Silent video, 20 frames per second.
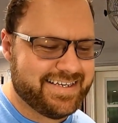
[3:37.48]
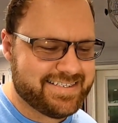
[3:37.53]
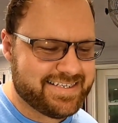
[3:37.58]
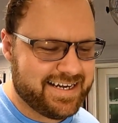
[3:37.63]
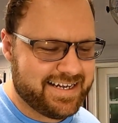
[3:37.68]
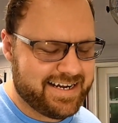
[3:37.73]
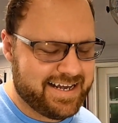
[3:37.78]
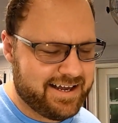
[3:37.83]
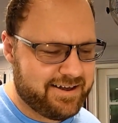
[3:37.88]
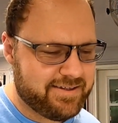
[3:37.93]

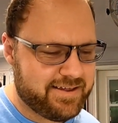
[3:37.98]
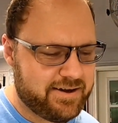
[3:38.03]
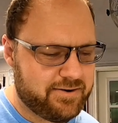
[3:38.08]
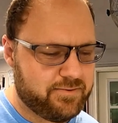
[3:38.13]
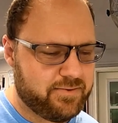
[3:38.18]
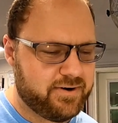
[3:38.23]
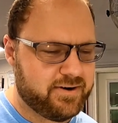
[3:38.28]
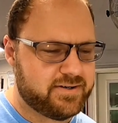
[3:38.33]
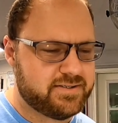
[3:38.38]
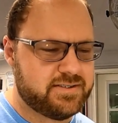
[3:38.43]
kind of how that
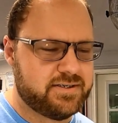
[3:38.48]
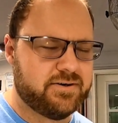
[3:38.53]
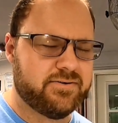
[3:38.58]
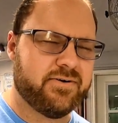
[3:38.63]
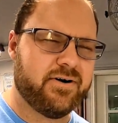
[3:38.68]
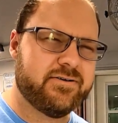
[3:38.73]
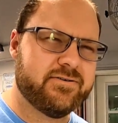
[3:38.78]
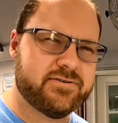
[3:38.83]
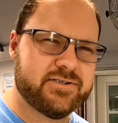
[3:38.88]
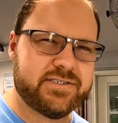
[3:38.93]
works.
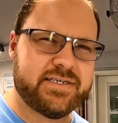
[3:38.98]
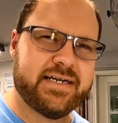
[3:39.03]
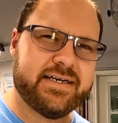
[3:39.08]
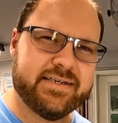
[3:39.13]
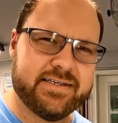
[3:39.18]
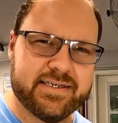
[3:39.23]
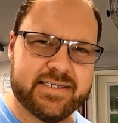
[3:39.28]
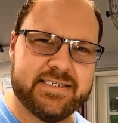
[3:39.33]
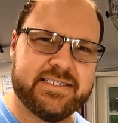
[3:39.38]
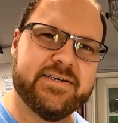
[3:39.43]
So
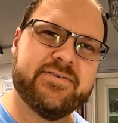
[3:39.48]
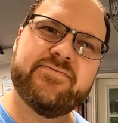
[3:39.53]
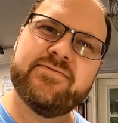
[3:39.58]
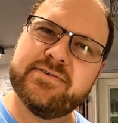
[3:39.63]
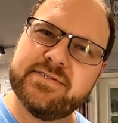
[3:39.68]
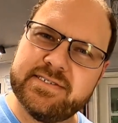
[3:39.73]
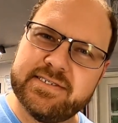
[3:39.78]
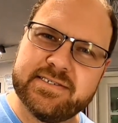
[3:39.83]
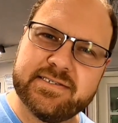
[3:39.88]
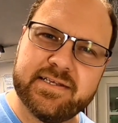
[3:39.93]
understanding the
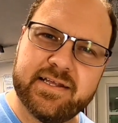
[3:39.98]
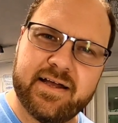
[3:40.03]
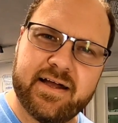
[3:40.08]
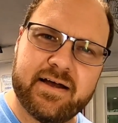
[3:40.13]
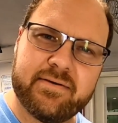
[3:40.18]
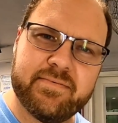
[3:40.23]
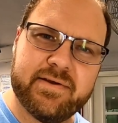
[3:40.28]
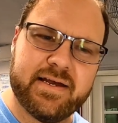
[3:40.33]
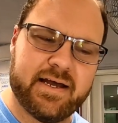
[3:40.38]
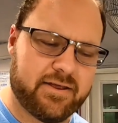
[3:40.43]
differences of the
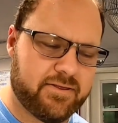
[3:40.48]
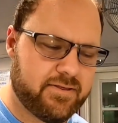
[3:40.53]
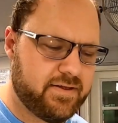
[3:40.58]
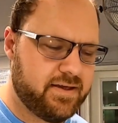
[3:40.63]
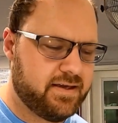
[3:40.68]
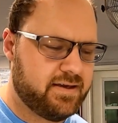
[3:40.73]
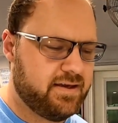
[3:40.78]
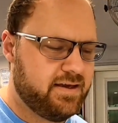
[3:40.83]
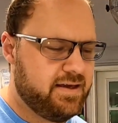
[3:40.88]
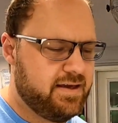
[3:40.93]
hobby, I
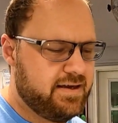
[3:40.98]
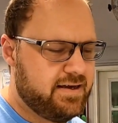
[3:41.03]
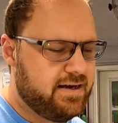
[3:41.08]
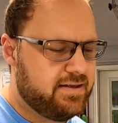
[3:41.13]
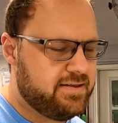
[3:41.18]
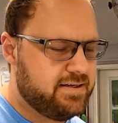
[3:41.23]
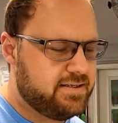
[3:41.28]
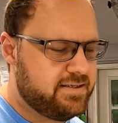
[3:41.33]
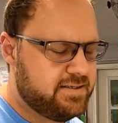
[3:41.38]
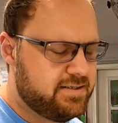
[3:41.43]
think
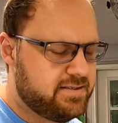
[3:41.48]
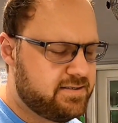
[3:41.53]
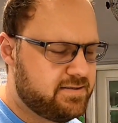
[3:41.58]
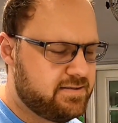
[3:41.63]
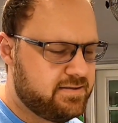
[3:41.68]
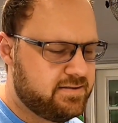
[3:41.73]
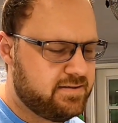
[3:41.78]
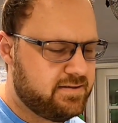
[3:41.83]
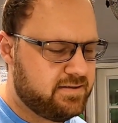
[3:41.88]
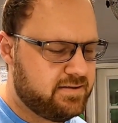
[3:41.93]

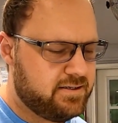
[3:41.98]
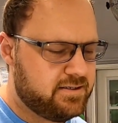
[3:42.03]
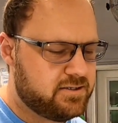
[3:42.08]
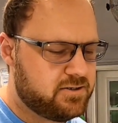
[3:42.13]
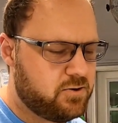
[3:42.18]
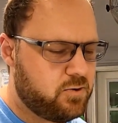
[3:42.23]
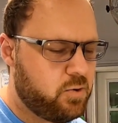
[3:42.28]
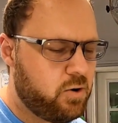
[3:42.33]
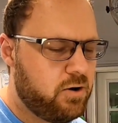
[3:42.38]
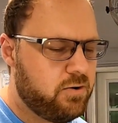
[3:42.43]
this
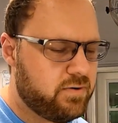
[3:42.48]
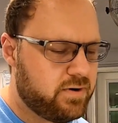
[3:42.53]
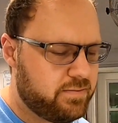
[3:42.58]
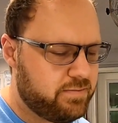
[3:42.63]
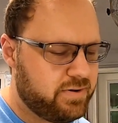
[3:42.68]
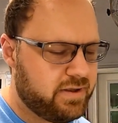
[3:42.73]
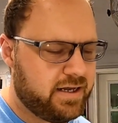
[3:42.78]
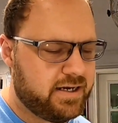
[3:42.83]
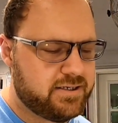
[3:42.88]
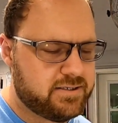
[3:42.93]
quote
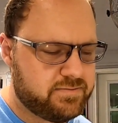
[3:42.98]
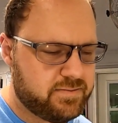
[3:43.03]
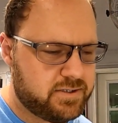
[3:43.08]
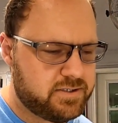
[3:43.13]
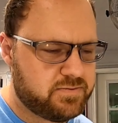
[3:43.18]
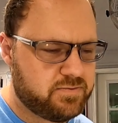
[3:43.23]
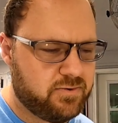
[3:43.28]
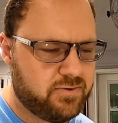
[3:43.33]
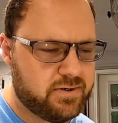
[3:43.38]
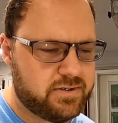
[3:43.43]
applies
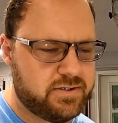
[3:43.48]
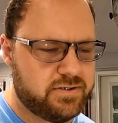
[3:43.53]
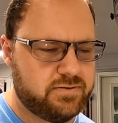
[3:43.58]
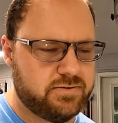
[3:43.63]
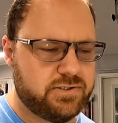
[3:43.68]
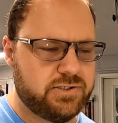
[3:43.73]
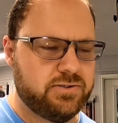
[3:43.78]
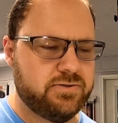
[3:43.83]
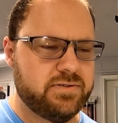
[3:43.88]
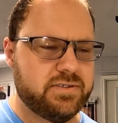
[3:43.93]
much more to
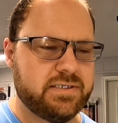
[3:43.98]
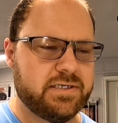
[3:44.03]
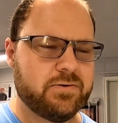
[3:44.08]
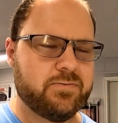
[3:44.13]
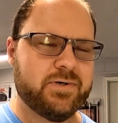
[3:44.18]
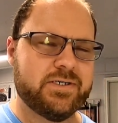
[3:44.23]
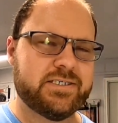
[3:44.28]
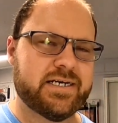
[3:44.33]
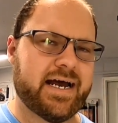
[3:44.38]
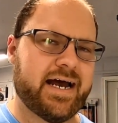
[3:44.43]
choosing
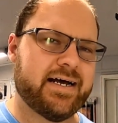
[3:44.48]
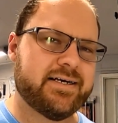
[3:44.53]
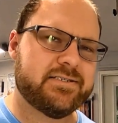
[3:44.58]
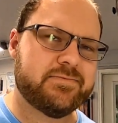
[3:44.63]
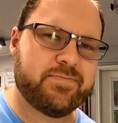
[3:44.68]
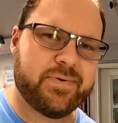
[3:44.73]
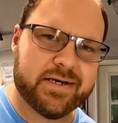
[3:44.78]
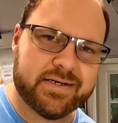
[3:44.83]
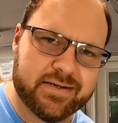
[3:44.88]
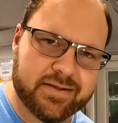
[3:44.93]
which
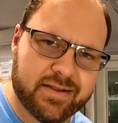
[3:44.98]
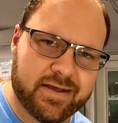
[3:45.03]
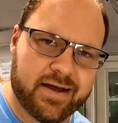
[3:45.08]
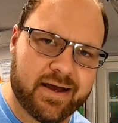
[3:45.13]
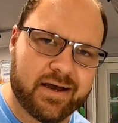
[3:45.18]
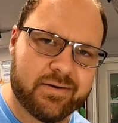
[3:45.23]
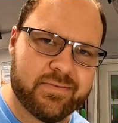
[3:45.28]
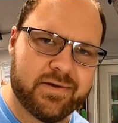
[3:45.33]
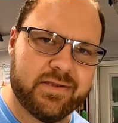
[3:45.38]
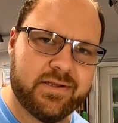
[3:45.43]
aspect of the
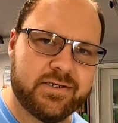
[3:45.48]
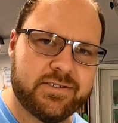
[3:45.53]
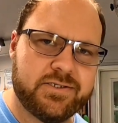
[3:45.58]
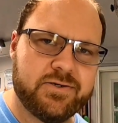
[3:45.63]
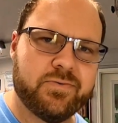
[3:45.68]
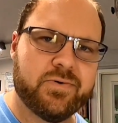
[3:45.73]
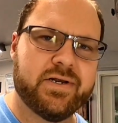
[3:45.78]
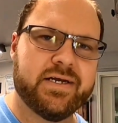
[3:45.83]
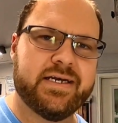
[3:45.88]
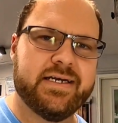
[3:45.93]
hobby that
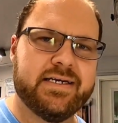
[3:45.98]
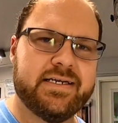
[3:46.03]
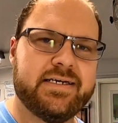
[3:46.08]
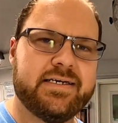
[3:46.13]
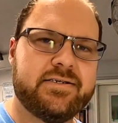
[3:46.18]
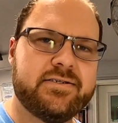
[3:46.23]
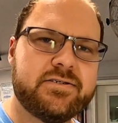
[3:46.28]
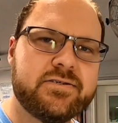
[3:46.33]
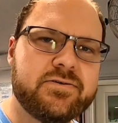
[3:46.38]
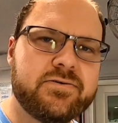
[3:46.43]
you want to get
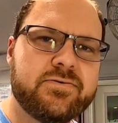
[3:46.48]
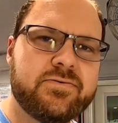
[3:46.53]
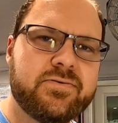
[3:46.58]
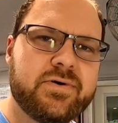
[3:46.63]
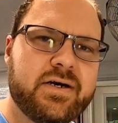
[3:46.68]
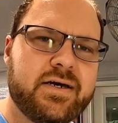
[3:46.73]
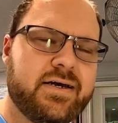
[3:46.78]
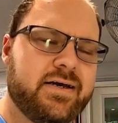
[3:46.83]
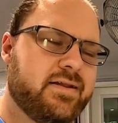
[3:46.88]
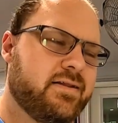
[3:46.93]
into,
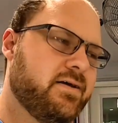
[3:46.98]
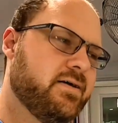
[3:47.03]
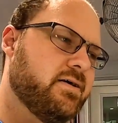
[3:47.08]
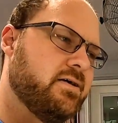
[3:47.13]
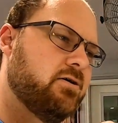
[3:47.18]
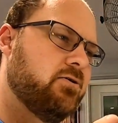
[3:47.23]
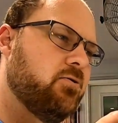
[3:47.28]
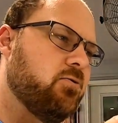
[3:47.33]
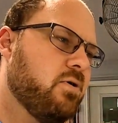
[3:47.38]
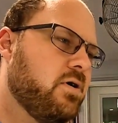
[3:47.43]
like
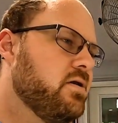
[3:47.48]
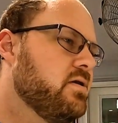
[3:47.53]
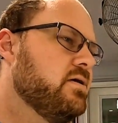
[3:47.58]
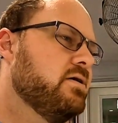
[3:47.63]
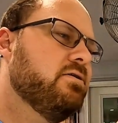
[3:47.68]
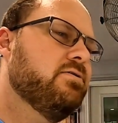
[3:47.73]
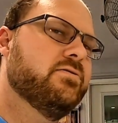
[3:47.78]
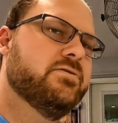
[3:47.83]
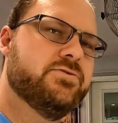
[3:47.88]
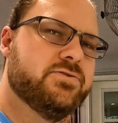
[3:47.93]
a
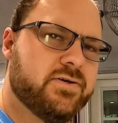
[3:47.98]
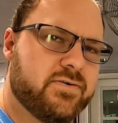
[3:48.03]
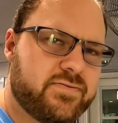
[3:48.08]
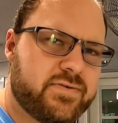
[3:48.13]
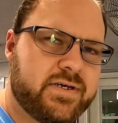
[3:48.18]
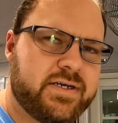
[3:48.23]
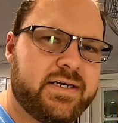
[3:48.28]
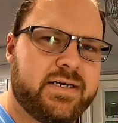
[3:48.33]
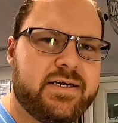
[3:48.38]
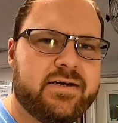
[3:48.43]
crawling or a
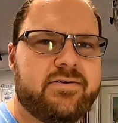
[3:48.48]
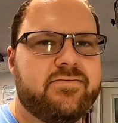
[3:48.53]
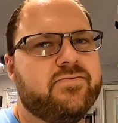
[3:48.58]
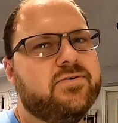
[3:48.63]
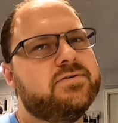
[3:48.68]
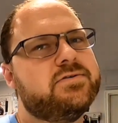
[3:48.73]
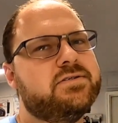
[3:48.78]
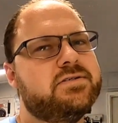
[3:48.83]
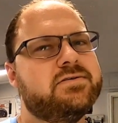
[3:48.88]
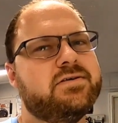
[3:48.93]
drifting
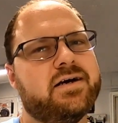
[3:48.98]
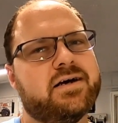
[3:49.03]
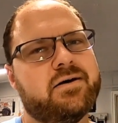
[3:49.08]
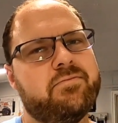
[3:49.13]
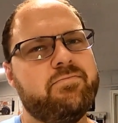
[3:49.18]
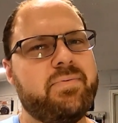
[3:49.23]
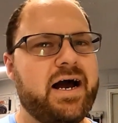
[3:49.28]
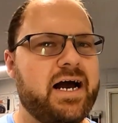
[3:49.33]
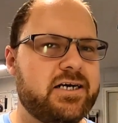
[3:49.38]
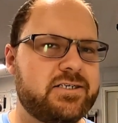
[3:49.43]
versus like a
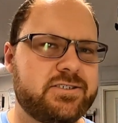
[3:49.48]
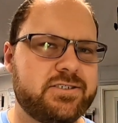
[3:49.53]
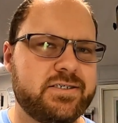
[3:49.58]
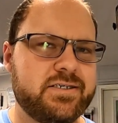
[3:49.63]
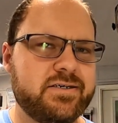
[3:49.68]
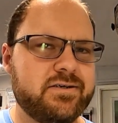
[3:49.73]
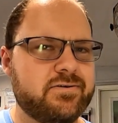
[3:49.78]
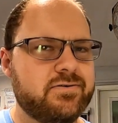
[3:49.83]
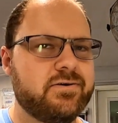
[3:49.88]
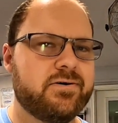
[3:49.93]

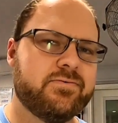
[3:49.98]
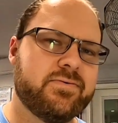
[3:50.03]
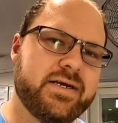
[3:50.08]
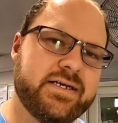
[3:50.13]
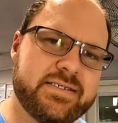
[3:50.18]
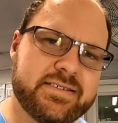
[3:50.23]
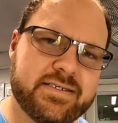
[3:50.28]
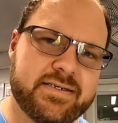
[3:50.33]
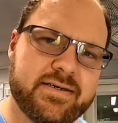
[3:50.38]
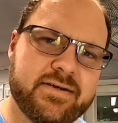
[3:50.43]
bashing or a
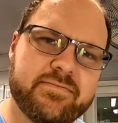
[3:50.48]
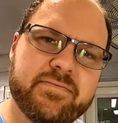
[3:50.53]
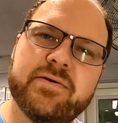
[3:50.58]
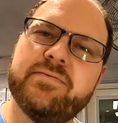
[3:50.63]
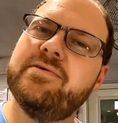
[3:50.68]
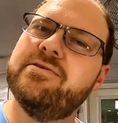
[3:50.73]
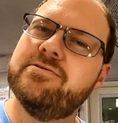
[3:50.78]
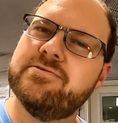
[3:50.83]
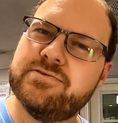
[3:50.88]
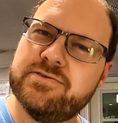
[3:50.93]
racing.
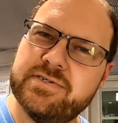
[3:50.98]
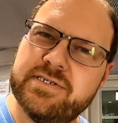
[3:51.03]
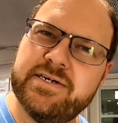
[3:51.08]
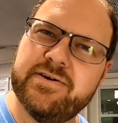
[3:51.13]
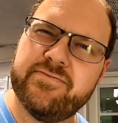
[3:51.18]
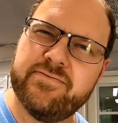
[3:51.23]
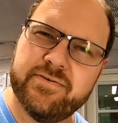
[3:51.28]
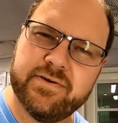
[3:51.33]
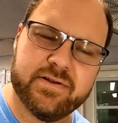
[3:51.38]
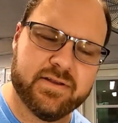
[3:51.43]
Maybe those are
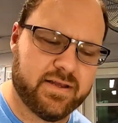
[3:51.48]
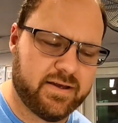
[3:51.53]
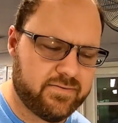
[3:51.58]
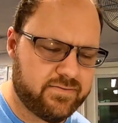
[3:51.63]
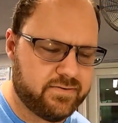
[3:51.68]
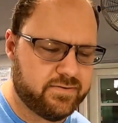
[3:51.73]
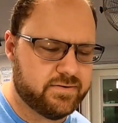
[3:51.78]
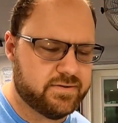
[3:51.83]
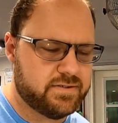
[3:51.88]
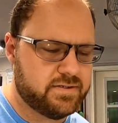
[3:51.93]
different
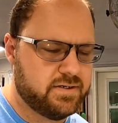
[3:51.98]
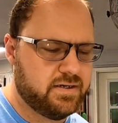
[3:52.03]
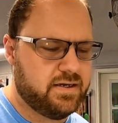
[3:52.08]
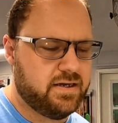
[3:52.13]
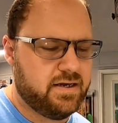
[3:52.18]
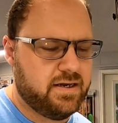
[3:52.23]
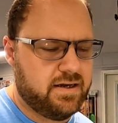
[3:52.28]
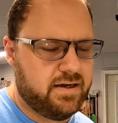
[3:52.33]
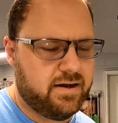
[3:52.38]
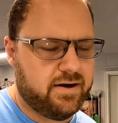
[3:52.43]
levels
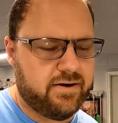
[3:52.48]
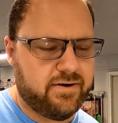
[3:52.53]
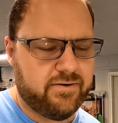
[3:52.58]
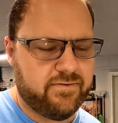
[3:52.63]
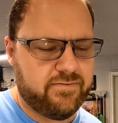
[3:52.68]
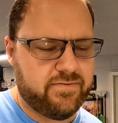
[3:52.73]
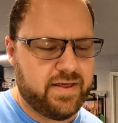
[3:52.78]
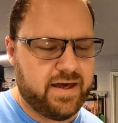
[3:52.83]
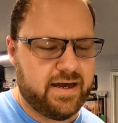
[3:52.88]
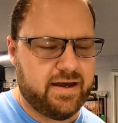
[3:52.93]

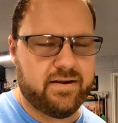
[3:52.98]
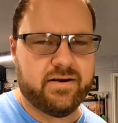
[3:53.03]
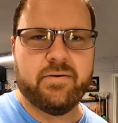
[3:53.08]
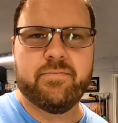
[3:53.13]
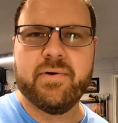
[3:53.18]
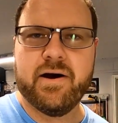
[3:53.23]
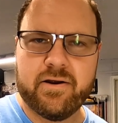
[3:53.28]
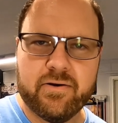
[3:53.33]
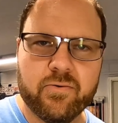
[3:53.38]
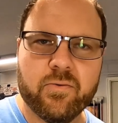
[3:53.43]
of that
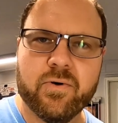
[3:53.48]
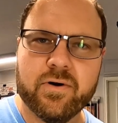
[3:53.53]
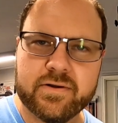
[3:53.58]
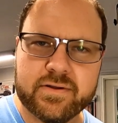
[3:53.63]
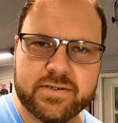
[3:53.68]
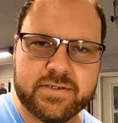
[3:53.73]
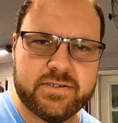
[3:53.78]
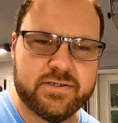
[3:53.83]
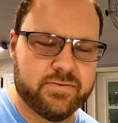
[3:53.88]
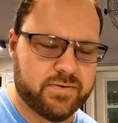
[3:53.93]
amount of work
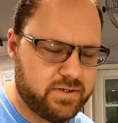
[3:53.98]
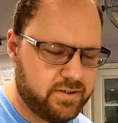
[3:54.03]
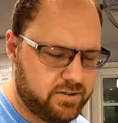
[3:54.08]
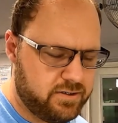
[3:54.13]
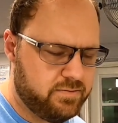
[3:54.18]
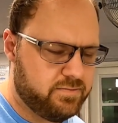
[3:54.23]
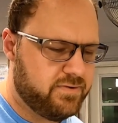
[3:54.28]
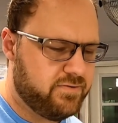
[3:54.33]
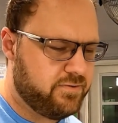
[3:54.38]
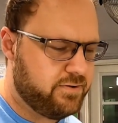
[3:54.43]
that you want to
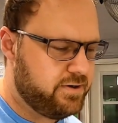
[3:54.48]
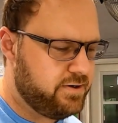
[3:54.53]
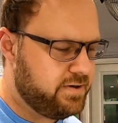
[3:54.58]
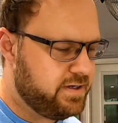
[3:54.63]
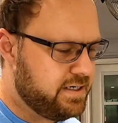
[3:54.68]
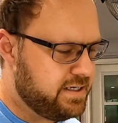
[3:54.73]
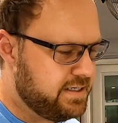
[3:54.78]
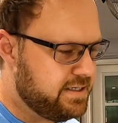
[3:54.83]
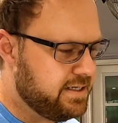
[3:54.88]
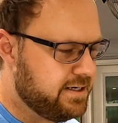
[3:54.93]
do before you
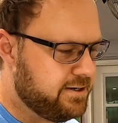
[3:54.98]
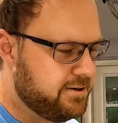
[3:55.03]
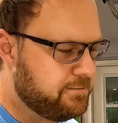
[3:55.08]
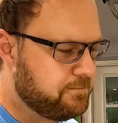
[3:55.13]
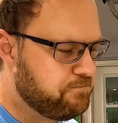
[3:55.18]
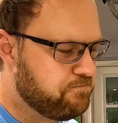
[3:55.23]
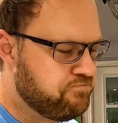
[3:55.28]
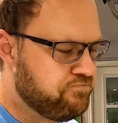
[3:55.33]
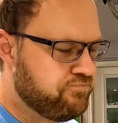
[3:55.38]
get in there.